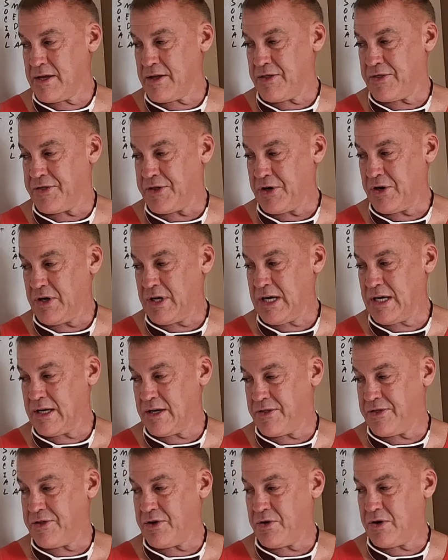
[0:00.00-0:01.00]
30
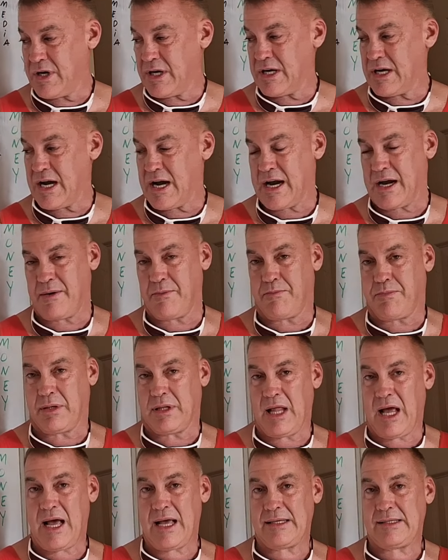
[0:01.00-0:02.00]
to 39
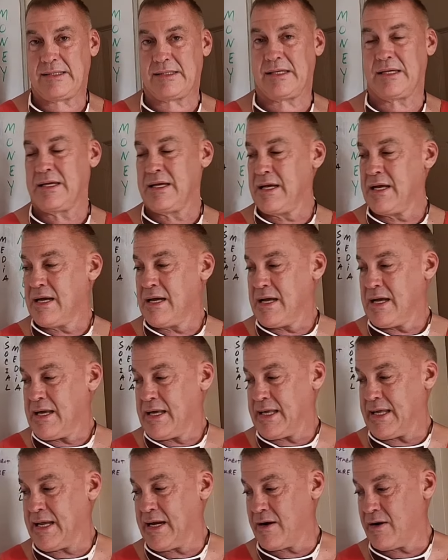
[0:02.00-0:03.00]
plus
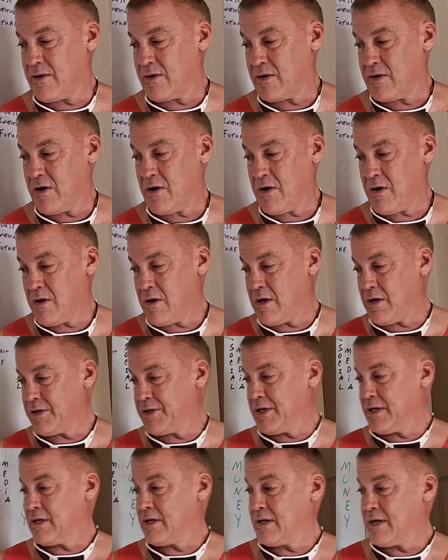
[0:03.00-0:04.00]
year
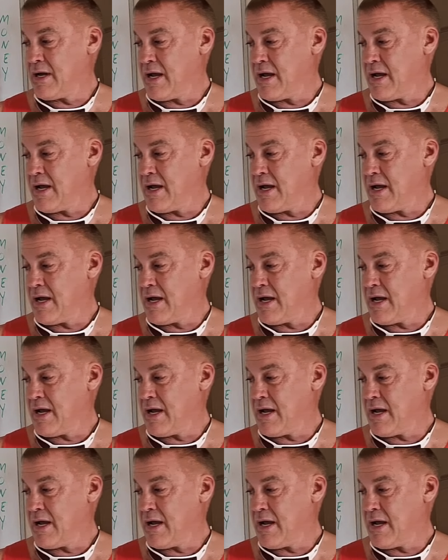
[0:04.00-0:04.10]
old.